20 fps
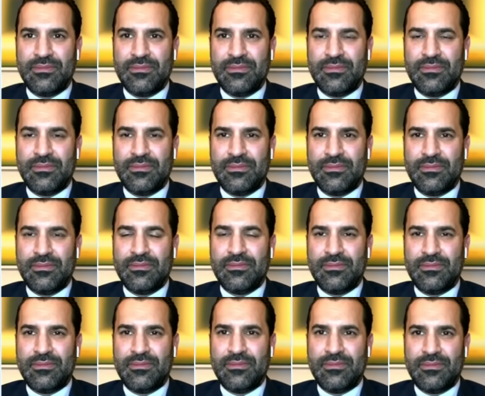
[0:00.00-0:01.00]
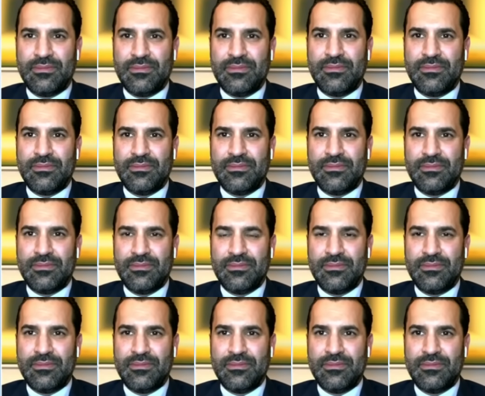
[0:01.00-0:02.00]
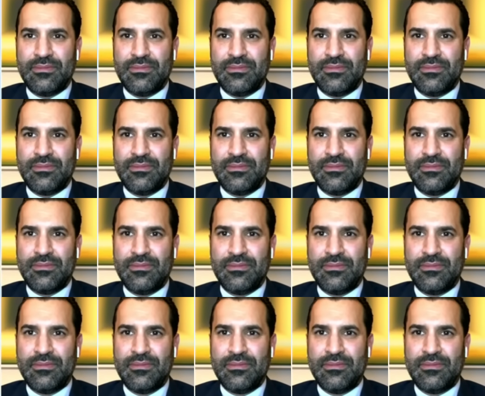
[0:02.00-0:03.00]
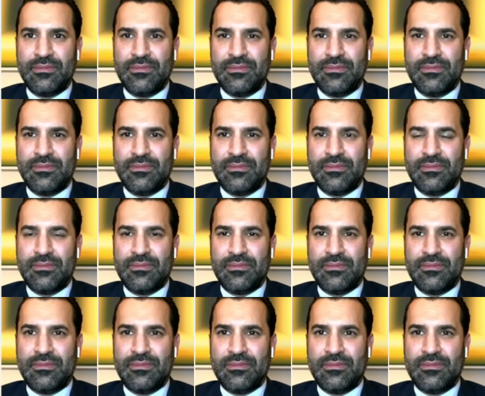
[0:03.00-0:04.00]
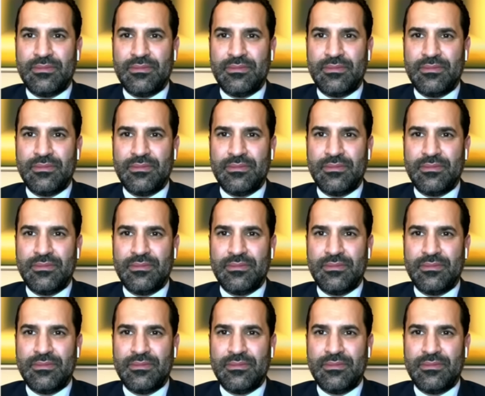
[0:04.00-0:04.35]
The person shown says nothing.